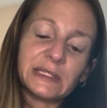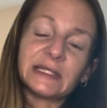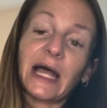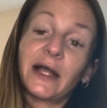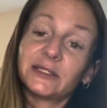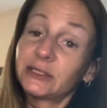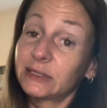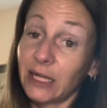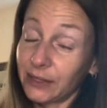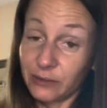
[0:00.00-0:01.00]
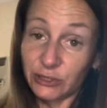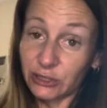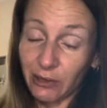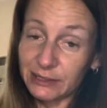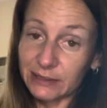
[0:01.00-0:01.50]
desires, cut those
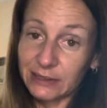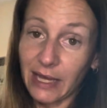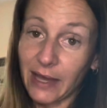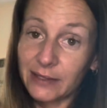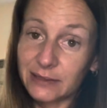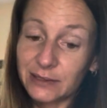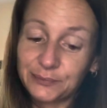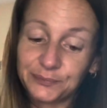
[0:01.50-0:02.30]
toxic ties,